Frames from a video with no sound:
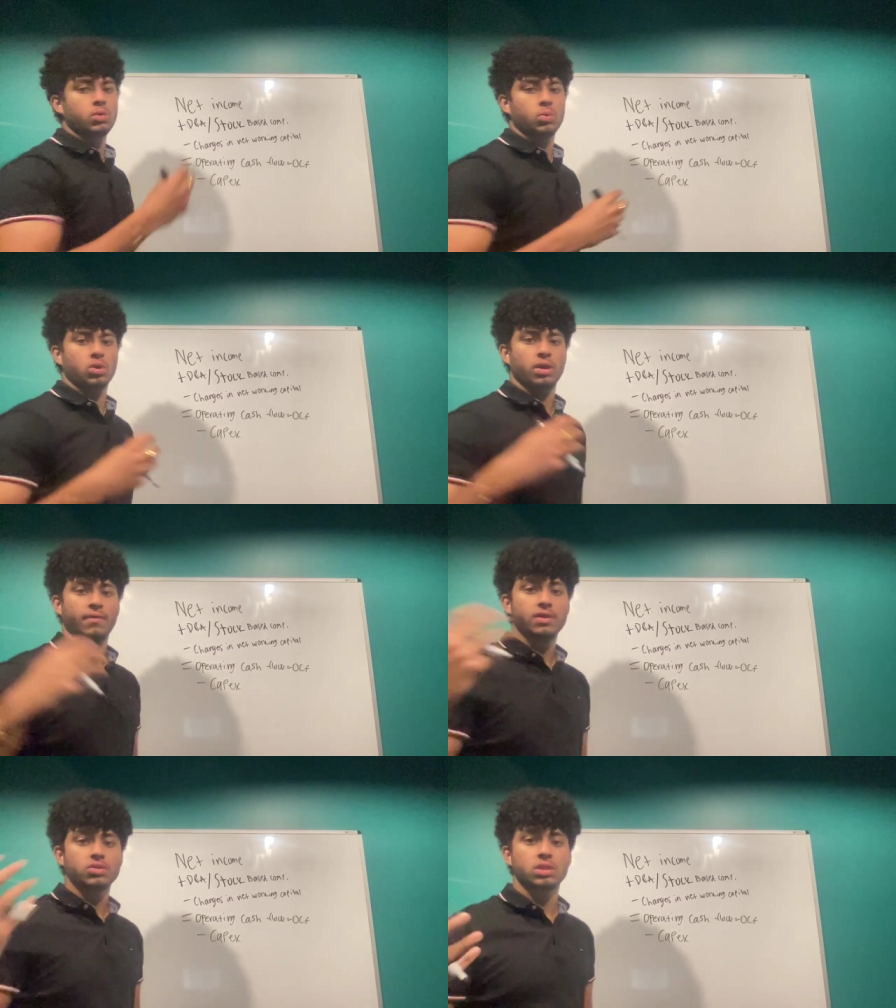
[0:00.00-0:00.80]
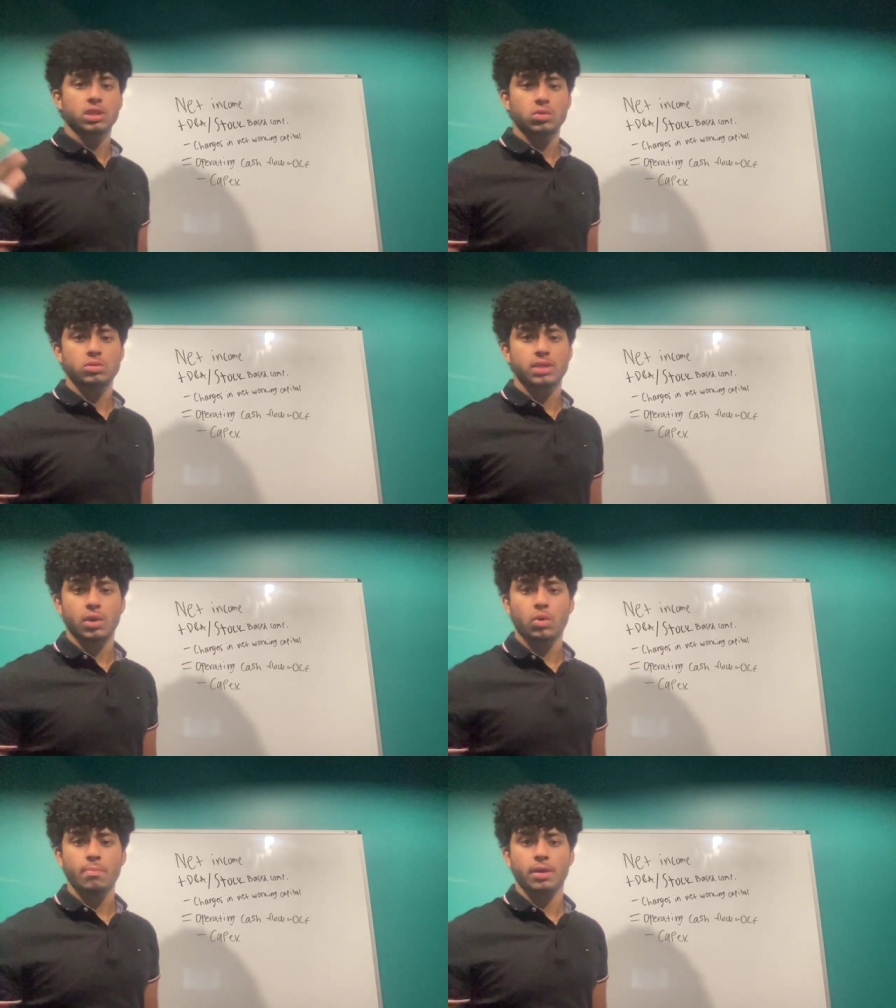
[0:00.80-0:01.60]
will eventually use that
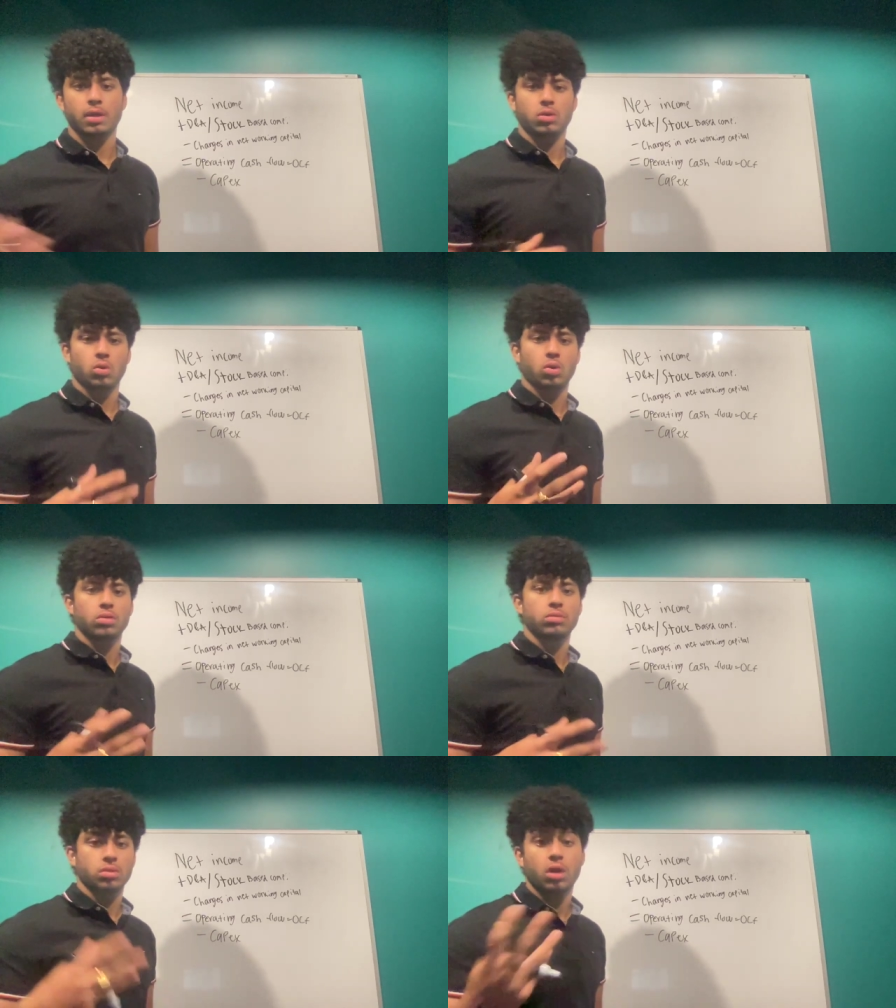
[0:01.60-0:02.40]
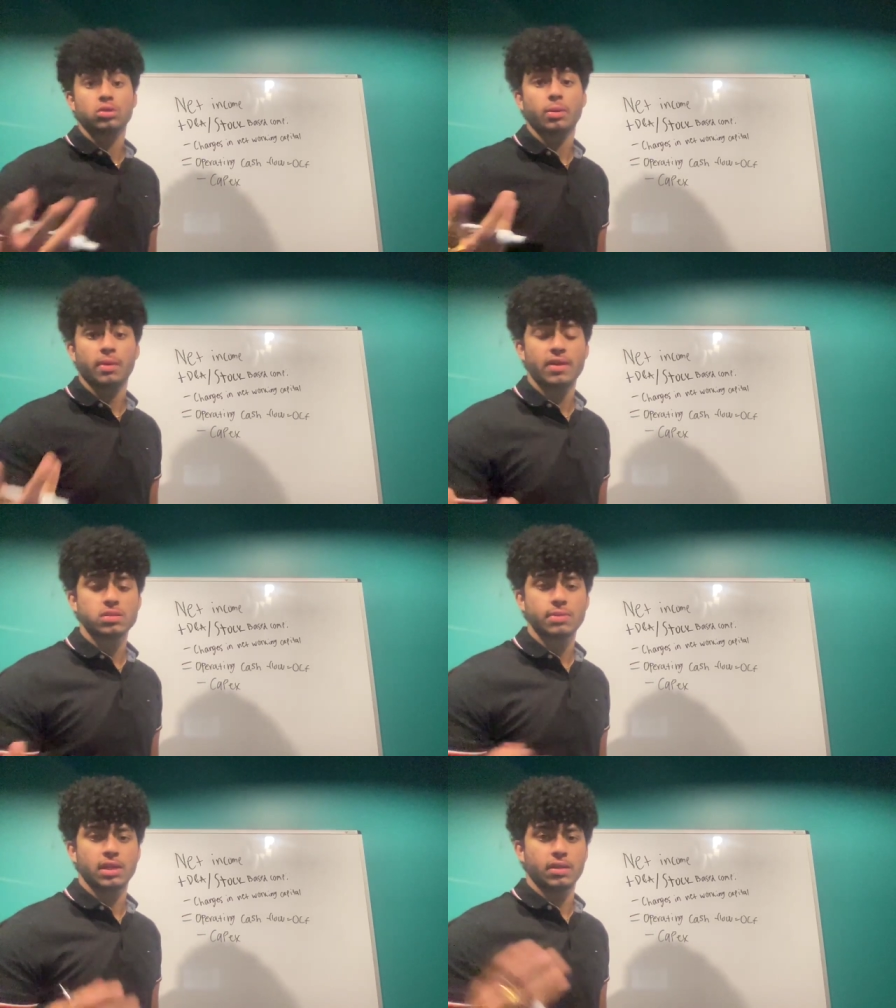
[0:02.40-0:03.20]
equipment or long-term
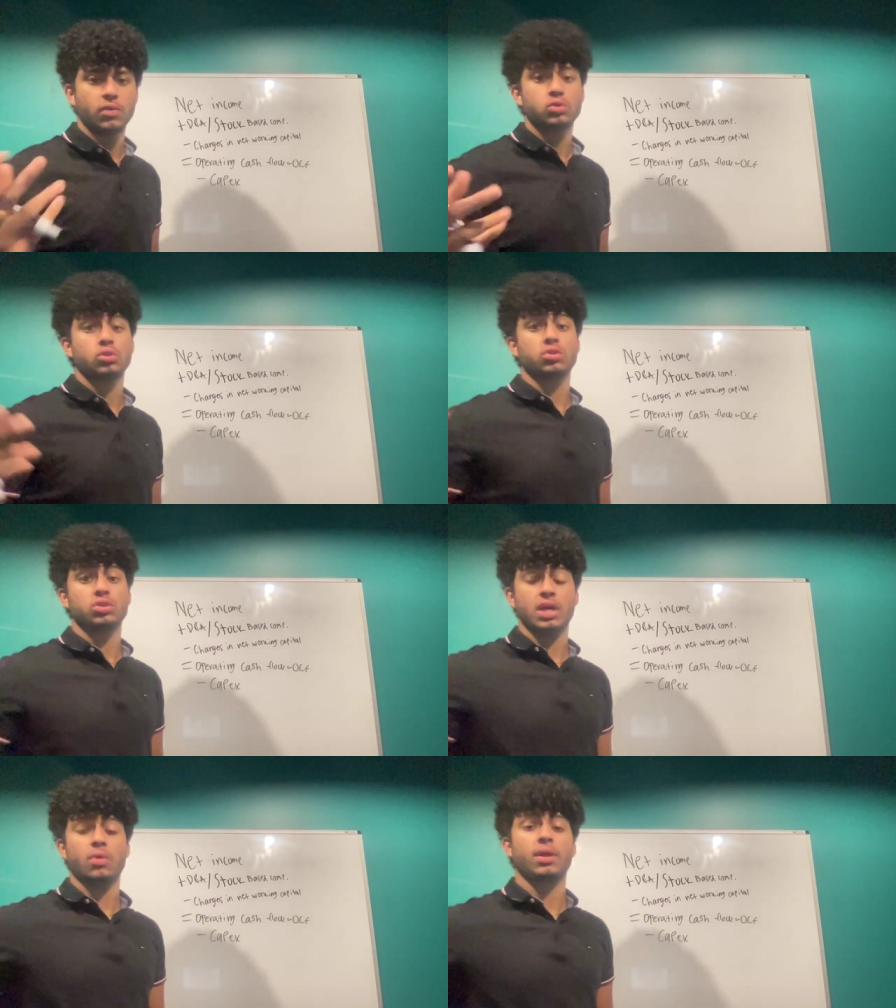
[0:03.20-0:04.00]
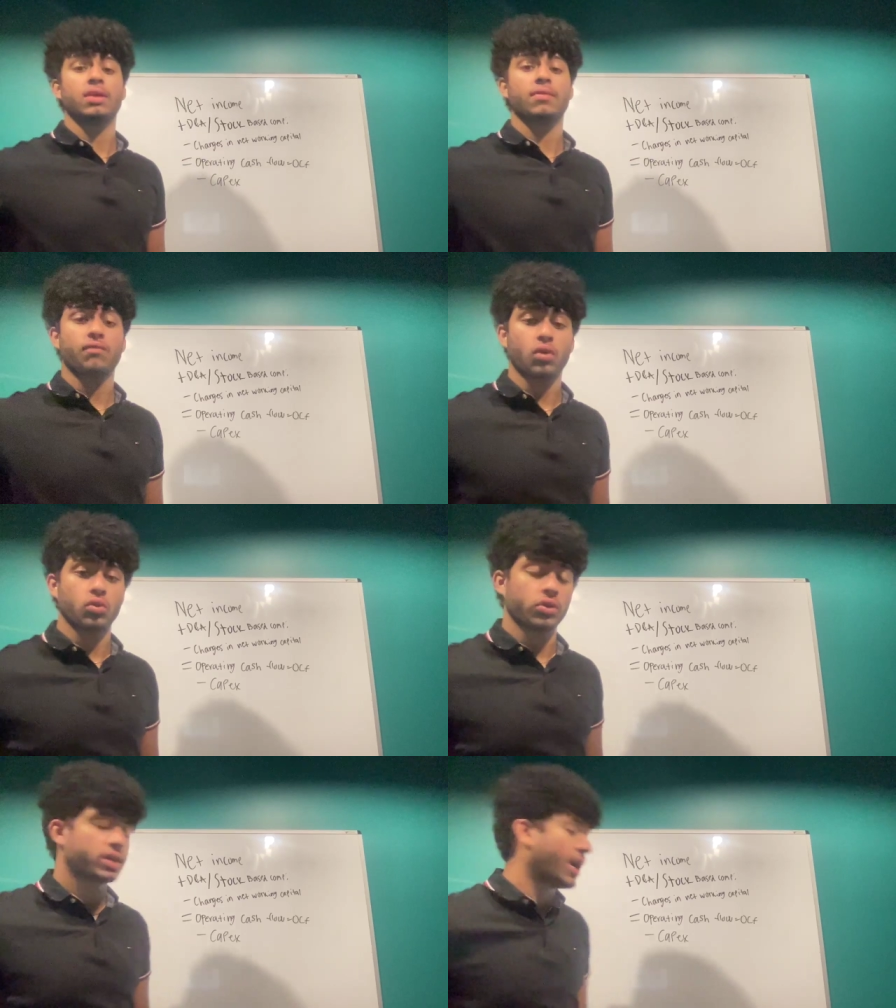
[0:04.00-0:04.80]
investment in the future to generate
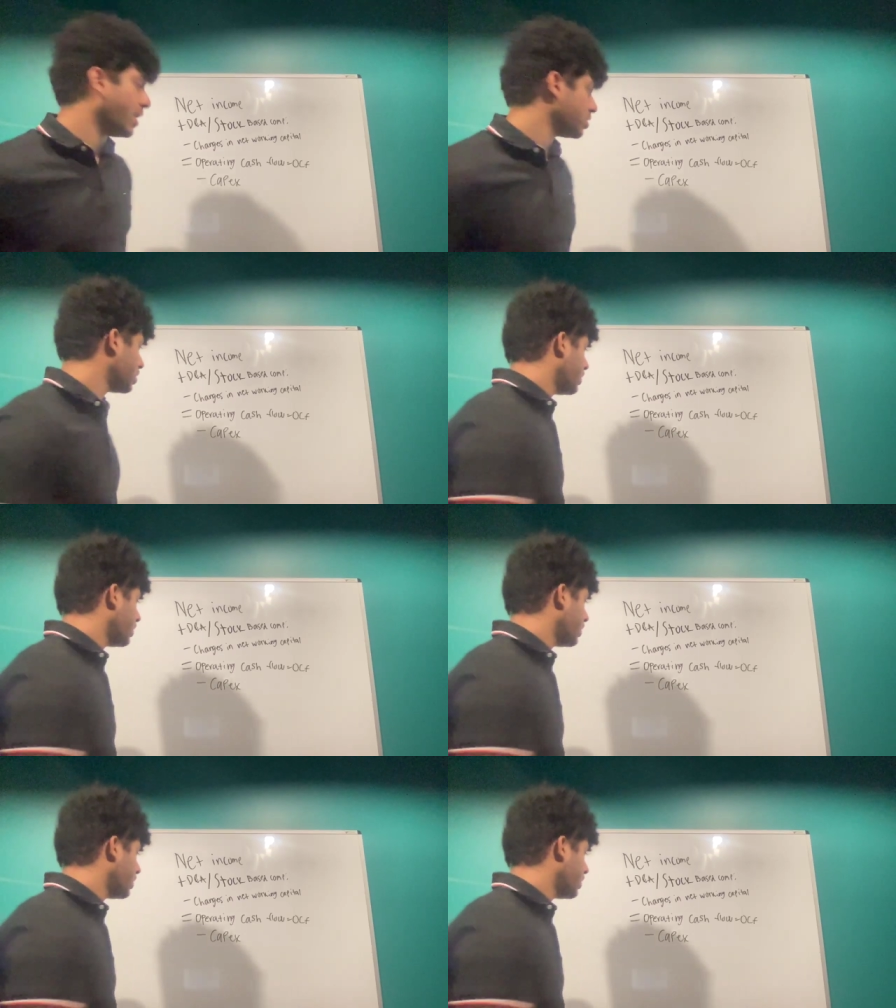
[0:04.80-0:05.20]
further cash.